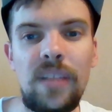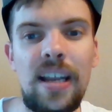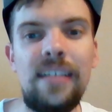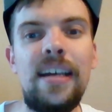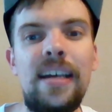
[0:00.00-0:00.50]

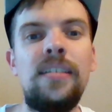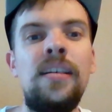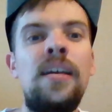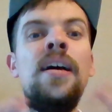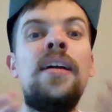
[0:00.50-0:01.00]
And then
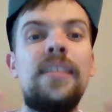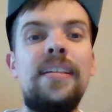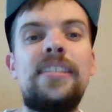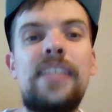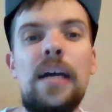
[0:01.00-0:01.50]
the
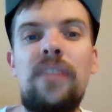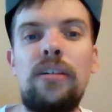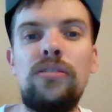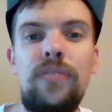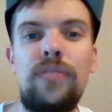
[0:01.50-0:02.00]
next type of
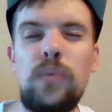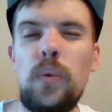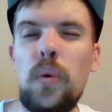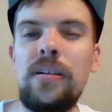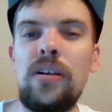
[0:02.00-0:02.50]
counter event we
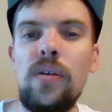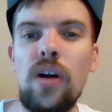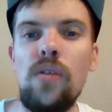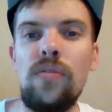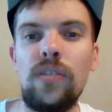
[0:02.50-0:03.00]
will be going
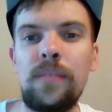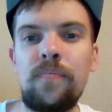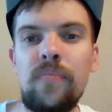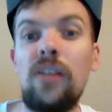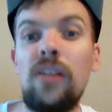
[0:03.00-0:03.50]
over
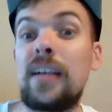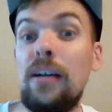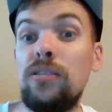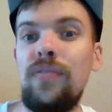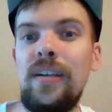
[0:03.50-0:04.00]
are the
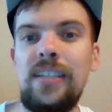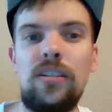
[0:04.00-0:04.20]
counter events that